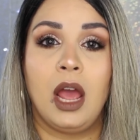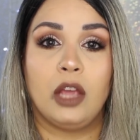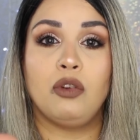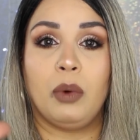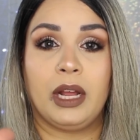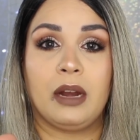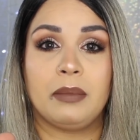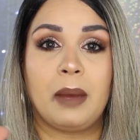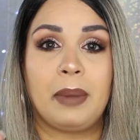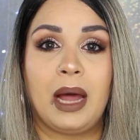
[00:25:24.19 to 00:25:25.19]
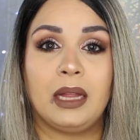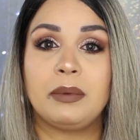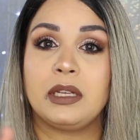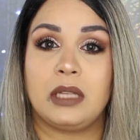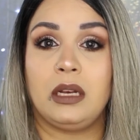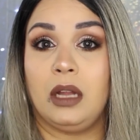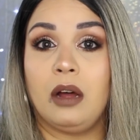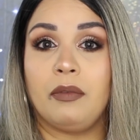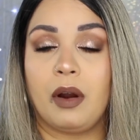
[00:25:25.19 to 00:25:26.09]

you wanna get them that palette because they love